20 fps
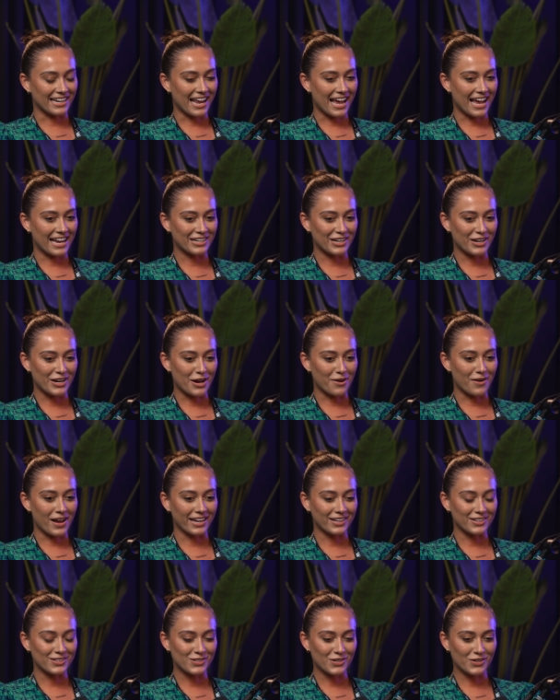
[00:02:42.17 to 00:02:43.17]
And you know, I
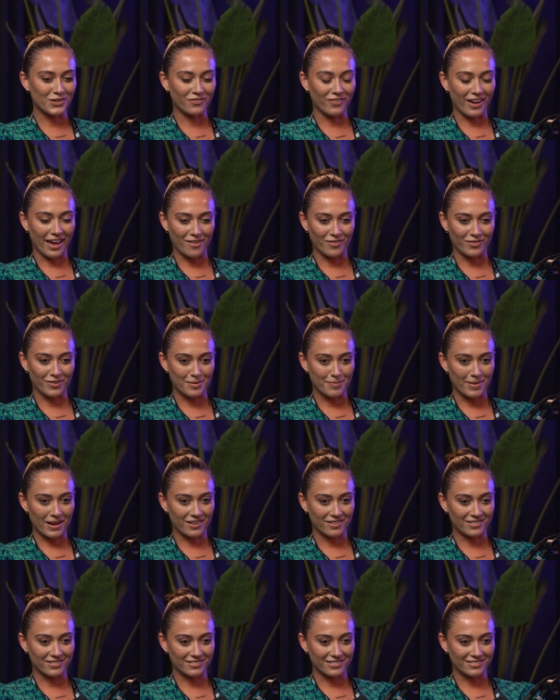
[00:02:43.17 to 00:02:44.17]
could talk forever
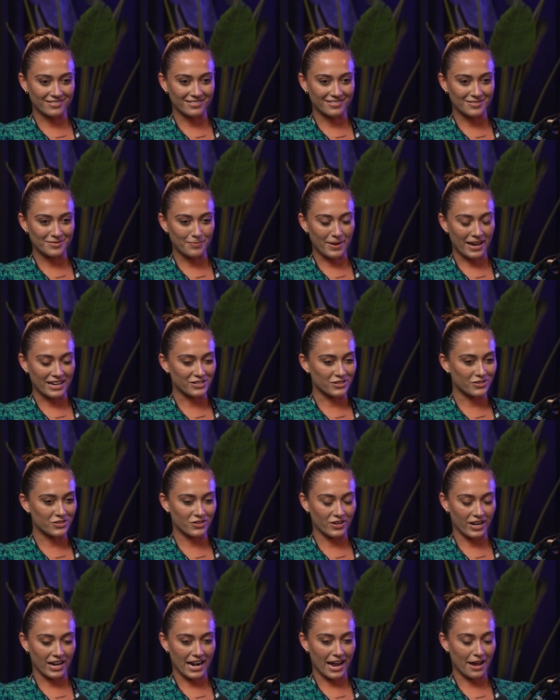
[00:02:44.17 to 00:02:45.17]
about
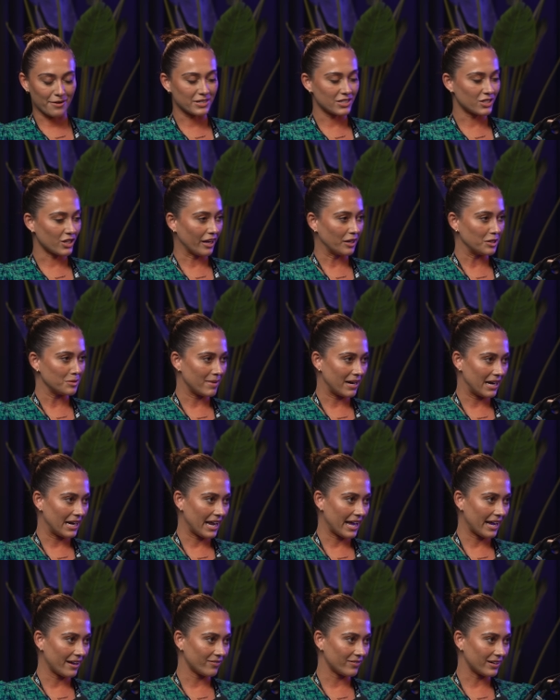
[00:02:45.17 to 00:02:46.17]
pageantry and how it's changed my
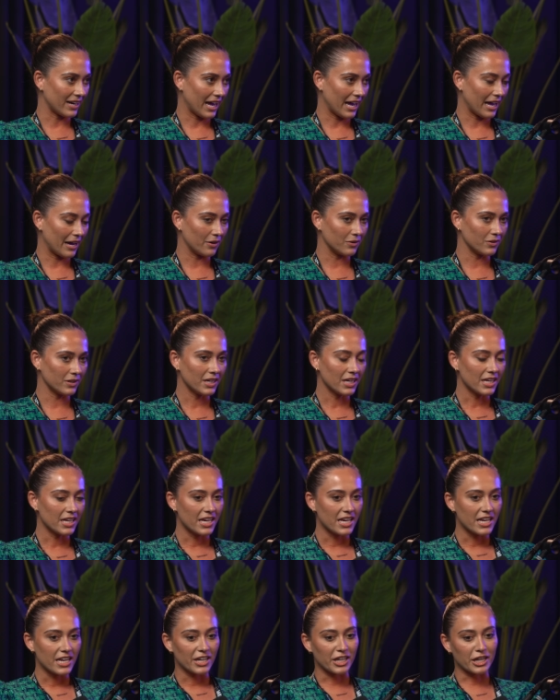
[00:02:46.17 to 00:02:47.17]
life and how
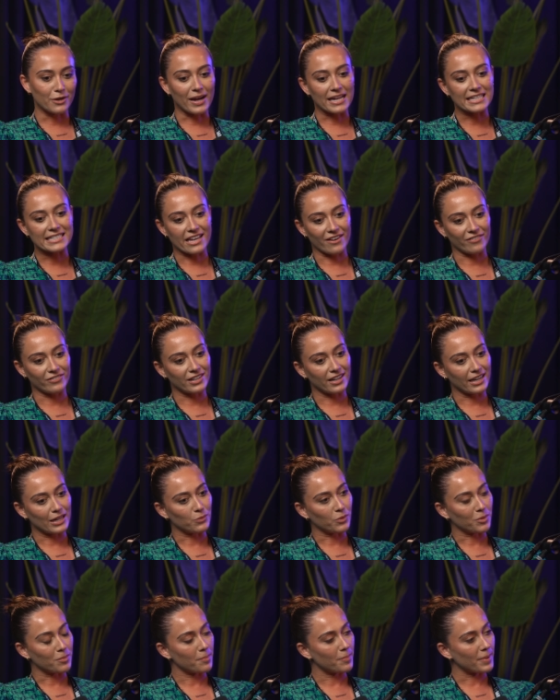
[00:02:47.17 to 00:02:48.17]
you know, I definitely
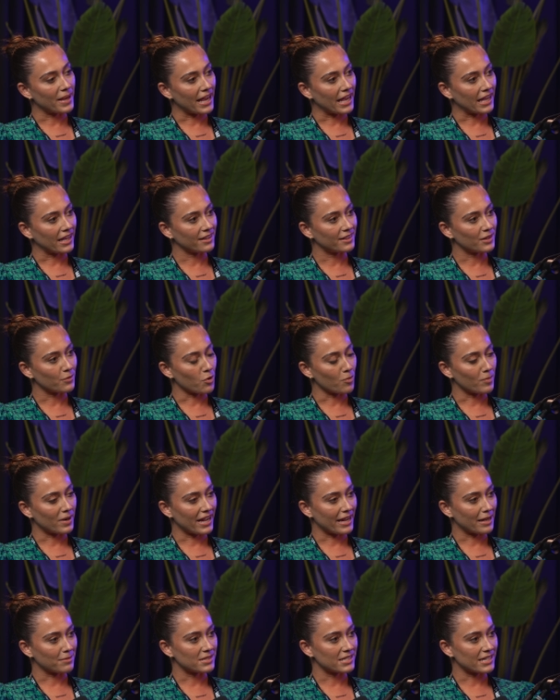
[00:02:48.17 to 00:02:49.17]
wouldn't be the woman
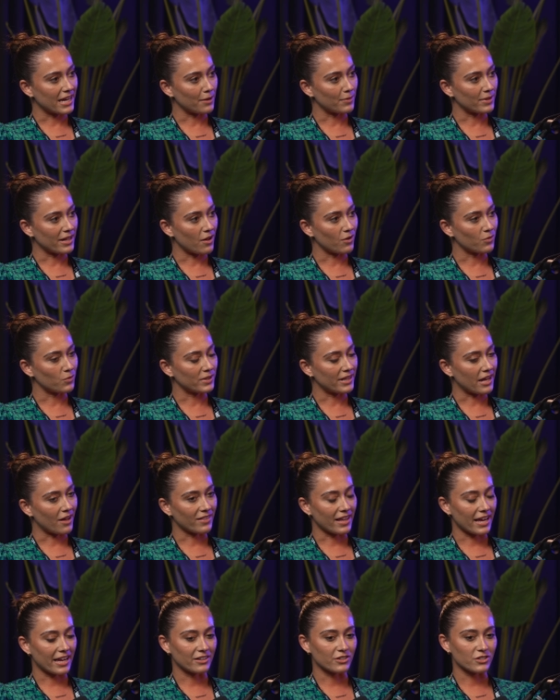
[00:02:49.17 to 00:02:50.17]
I am today without without
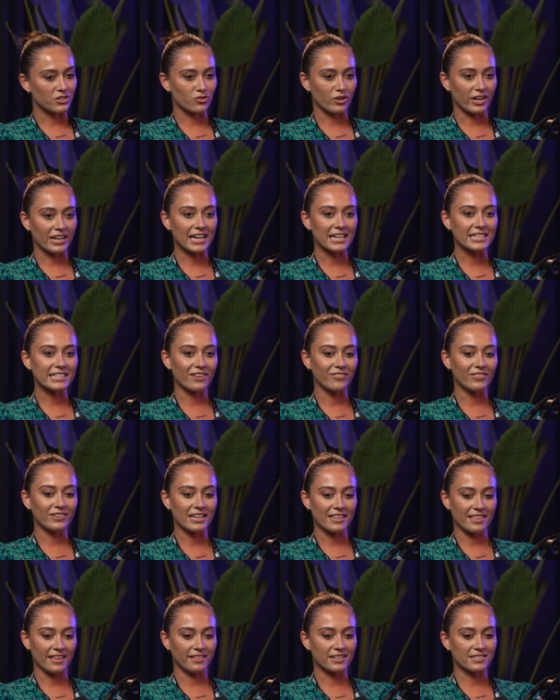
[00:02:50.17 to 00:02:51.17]
that industry. And I
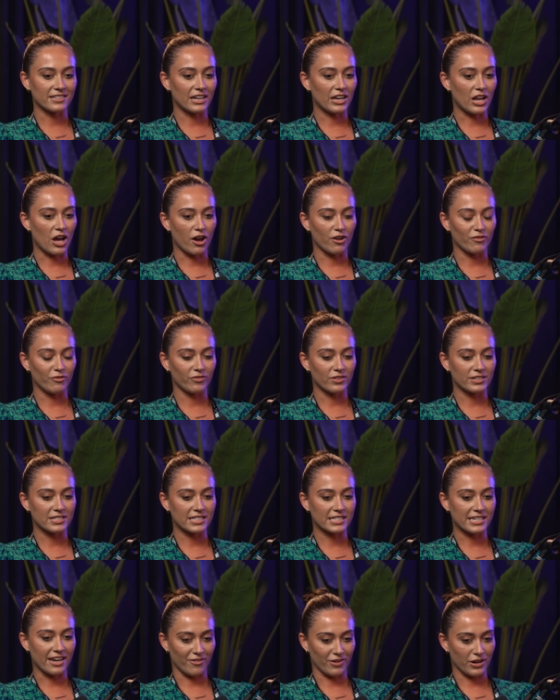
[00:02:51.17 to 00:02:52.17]
definitely think there's a lot of
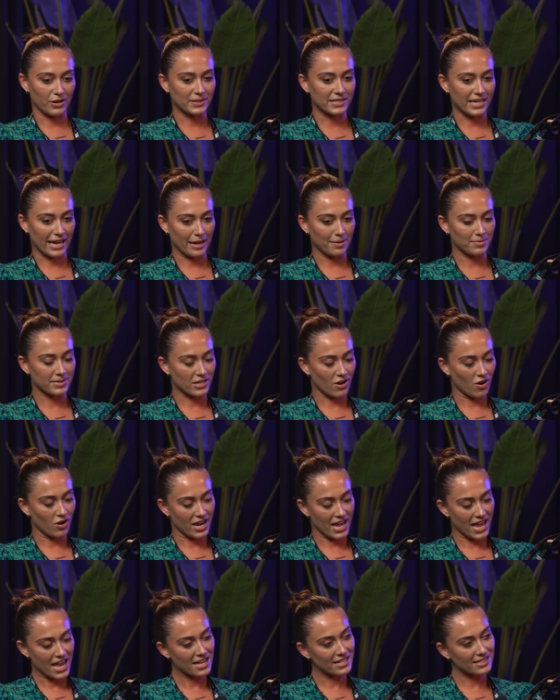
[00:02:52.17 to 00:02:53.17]
stereotypes on
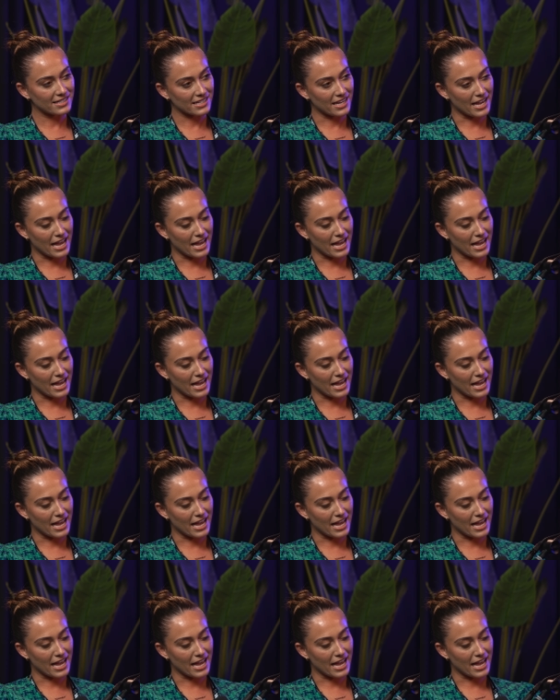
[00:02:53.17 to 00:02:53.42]
it.